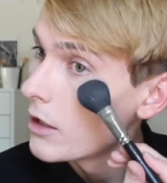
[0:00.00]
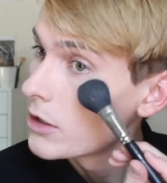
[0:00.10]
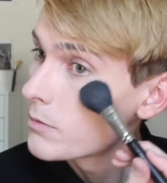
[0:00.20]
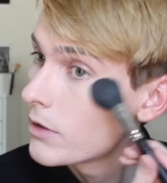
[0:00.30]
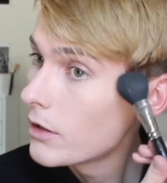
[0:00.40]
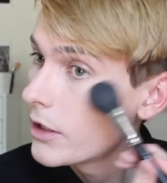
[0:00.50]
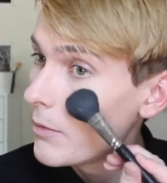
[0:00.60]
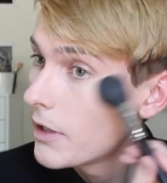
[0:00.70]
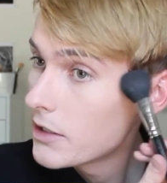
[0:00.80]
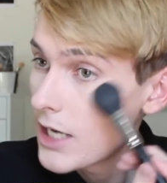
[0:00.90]
just put a
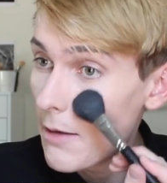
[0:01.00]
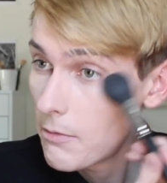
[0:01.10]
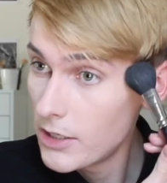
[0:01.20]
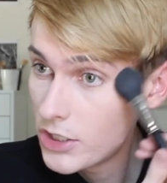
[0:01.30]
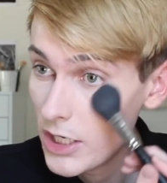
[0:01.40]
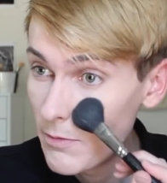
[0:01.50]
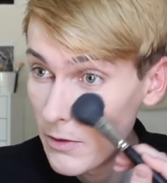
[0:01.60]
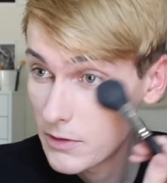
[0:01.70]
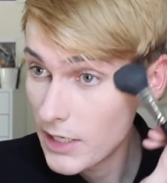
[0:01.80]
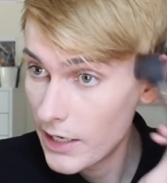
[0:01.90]
little bit on top of my
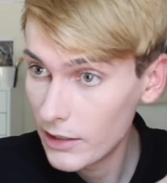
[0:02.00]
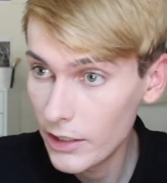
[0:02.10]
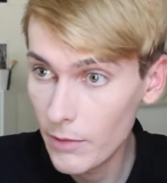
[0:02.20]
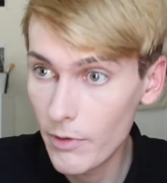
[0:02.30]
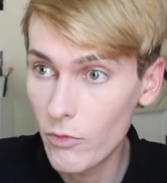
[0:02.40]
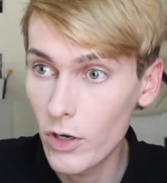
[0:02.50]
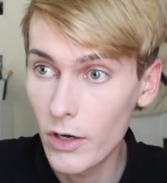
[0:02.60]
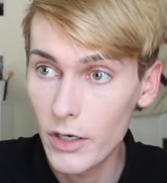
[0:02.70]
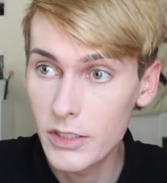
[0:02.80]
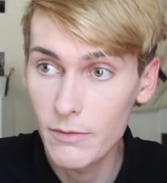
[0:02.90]
cheekbones to add a little bit
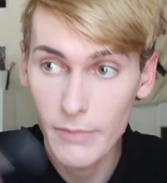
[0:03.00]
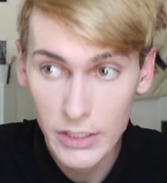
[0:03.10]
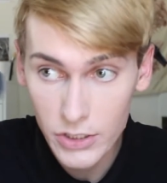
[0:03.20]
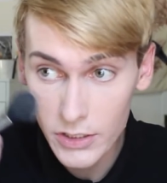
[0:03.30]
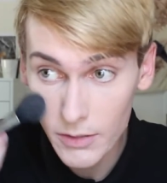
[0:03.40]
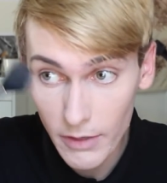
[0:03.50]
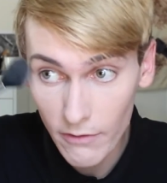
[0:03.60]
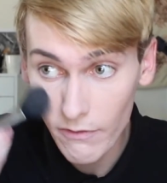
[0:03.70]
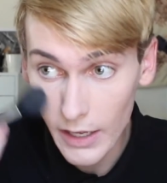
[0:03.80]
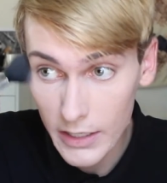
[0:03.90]
more dimension to my
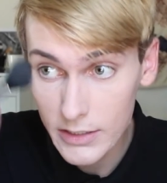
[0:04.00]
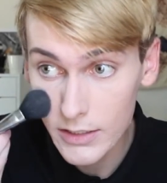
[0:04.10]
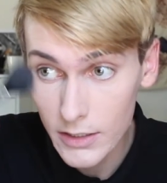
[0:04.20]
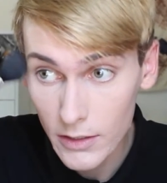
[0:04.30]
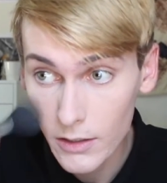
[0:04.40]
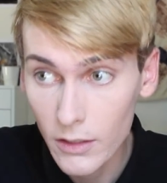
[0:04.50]
face.